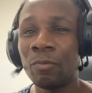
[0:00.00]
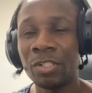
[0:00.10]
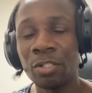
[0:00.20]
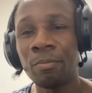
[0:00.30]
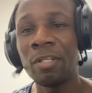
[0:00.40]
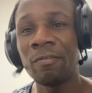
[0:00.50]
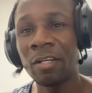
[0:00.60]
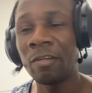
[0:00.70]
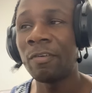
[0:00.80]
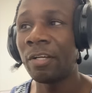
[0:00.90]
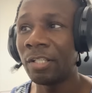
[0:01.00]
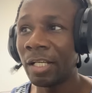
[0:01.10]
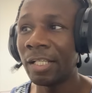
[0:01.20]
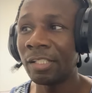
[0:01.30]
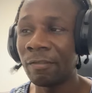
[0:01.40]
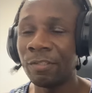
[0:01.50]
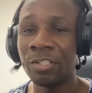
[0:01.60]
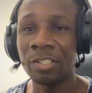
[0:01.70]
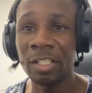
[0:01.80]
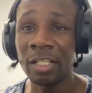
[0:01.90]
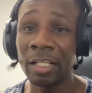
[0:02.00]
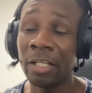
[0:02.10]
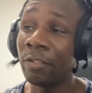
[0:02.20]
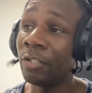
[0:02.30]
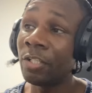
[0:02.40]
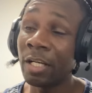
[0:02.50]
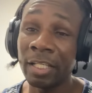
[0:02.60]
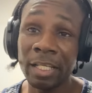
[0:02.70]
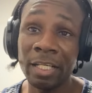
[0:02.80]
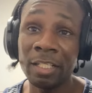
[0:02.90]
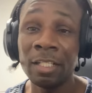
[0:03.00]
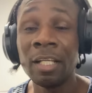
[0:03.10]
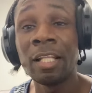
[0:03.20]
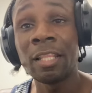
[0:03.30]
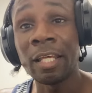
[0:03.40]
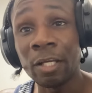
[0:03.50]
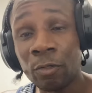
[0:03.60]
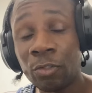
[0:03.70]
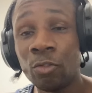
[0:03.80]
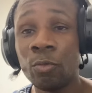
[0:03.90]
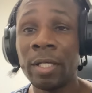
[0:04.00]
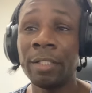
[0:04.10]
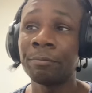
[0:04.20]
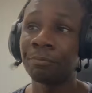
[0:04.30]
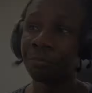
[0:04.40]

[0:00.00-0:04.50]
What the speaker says: which would be very, very nice if you just get in here and you're not getting the LQA.